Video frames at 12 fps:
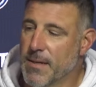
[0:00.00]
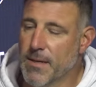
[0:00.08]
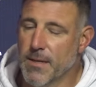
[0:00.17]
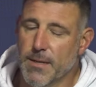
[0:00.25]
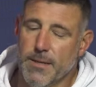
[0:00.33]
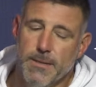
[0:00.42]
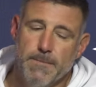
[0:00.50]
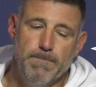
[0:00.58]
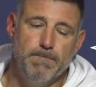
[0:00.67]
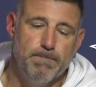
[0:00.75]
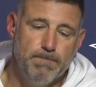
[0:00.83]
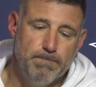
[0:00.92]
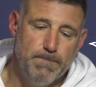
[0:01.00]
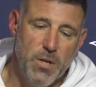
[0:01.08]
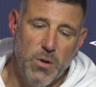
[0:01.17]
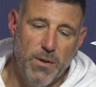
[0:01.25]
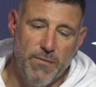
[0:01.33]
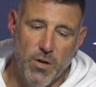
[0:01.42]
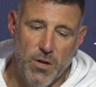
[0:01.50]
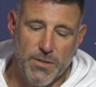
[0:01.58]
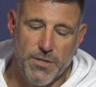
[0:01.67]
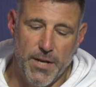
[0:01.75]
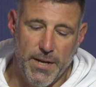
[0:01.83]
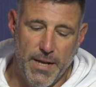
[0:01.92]
Um, you know, even on
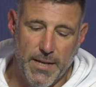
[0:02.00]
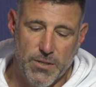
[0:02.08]
Sunday.